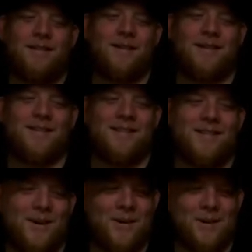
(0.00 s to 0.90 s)

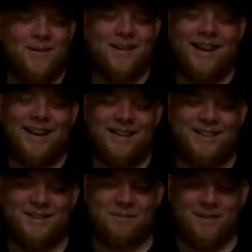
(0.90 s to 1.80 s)
Or like, heats
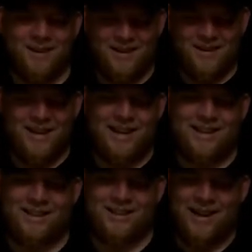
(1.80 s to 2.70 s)
your
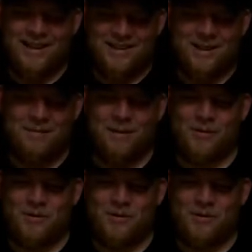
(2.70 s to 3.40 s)
ass up if you